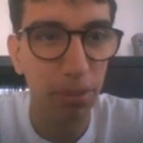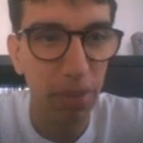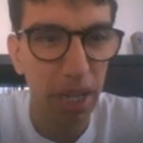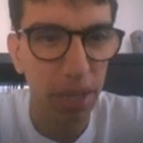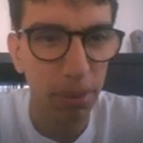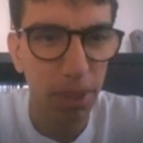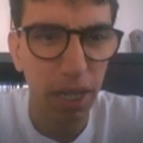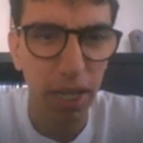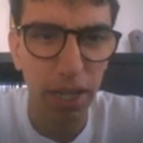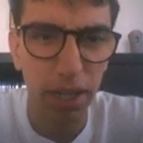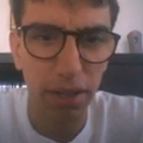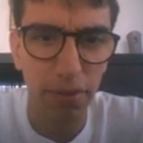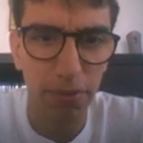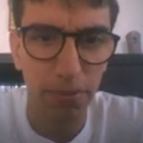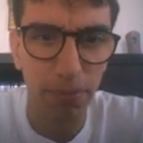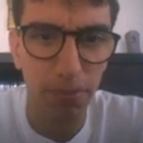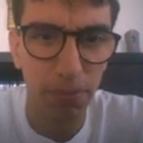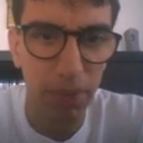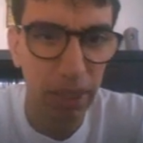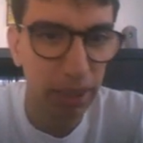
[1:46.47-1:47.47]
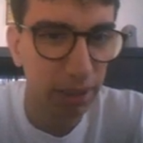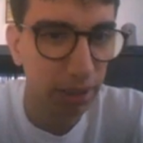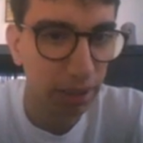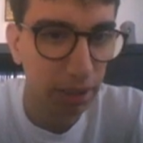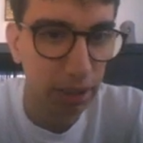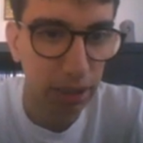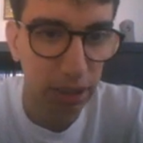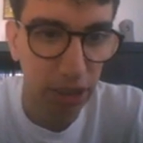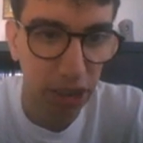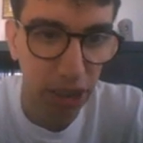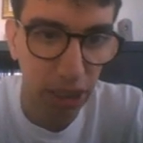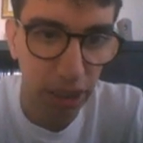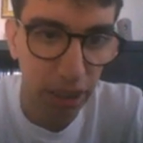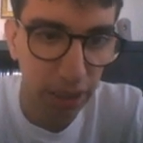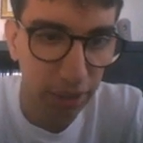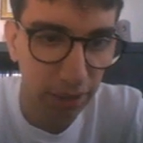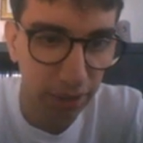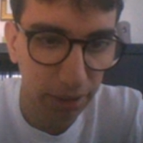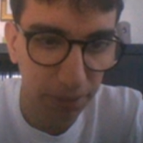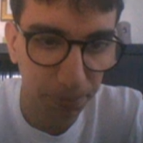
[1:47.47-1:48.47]
Maybe I have missed a
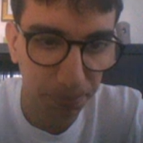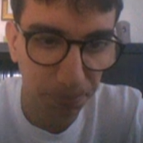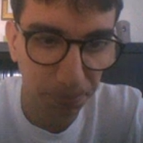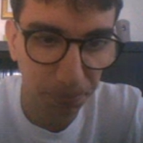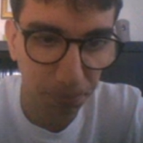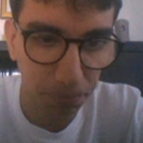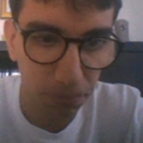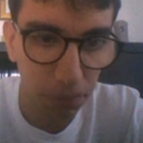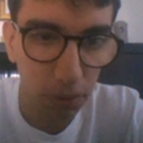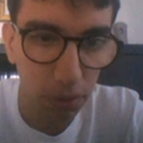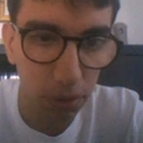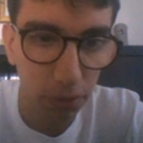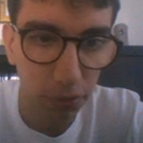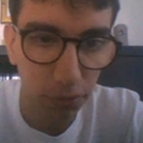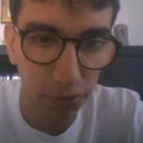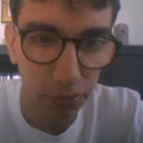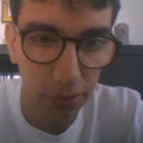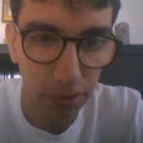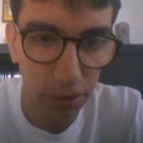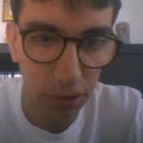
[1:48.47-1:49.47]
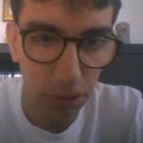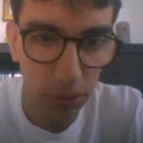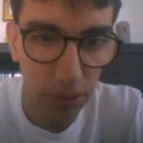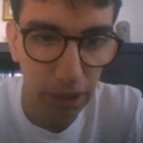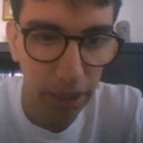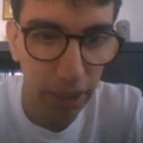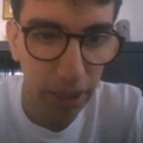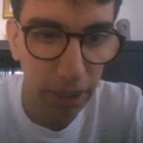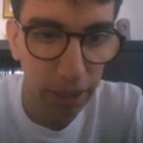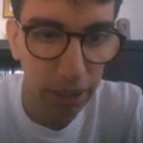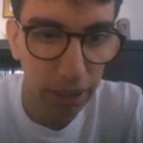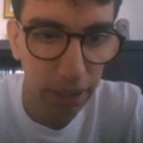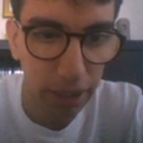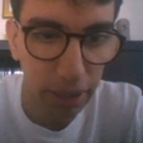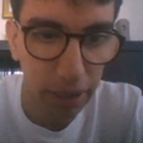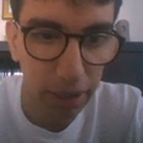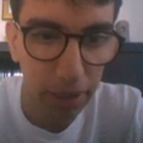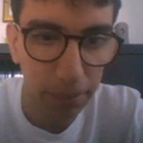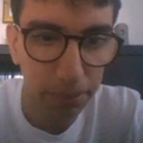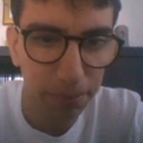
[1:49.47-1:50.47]
chance of doing anything.